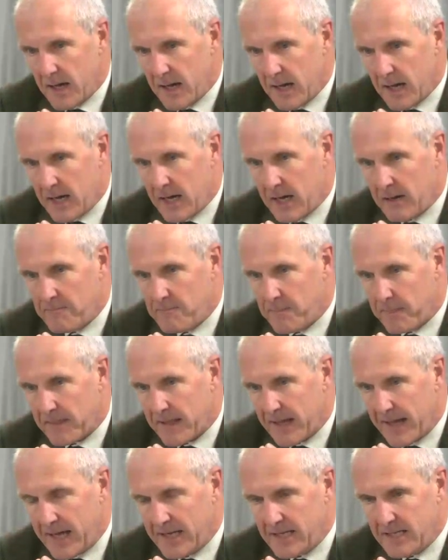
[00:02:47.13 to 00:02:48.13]
Um,
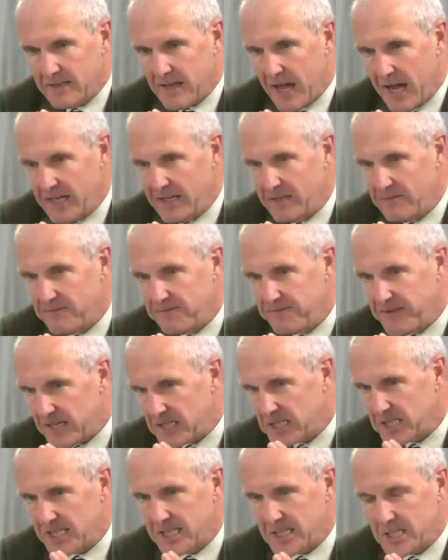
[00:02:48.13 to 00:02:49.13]
and, in, and in
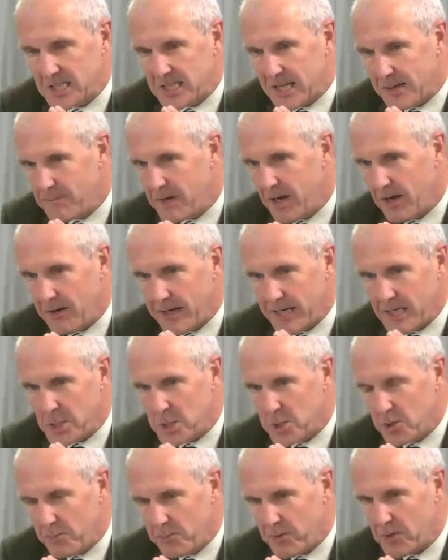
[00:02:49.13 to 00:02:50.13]
fixing some
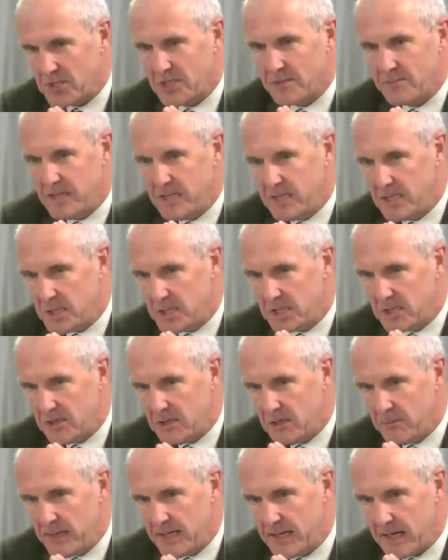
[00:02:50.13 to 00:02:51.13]
lines, you're possibly
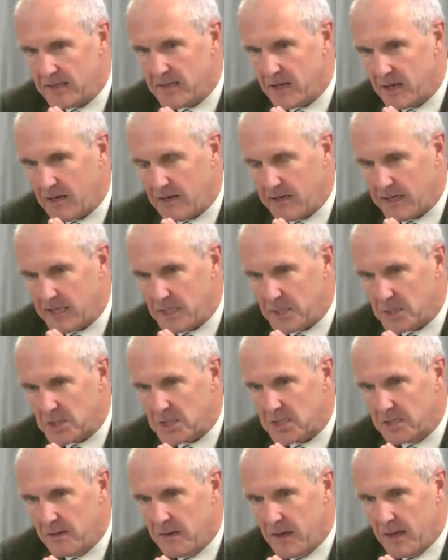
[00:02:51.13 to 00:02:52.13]
disturbing other
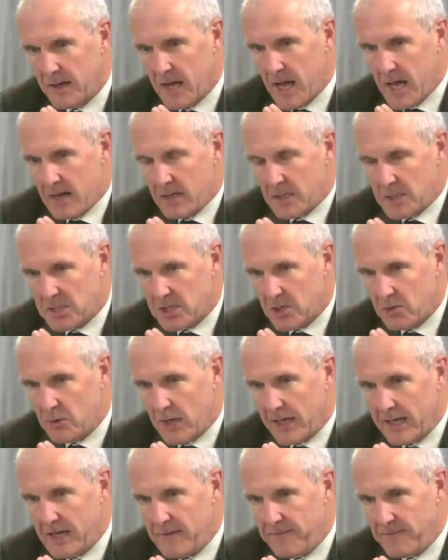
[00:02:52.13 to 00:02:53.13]
lines. So
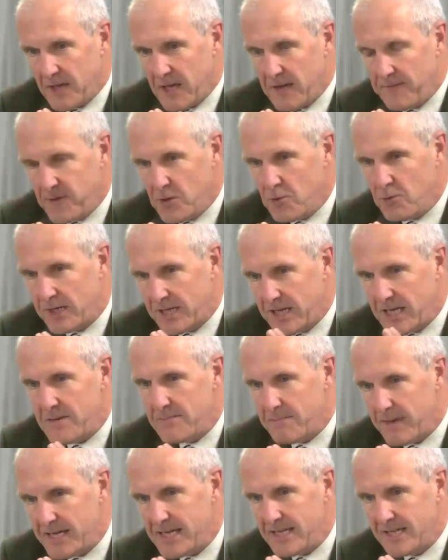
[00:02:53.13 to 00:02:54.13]
if, if you keep
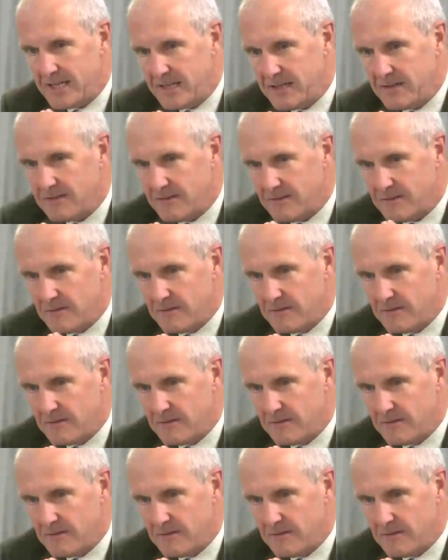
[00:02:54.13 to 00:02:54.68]
making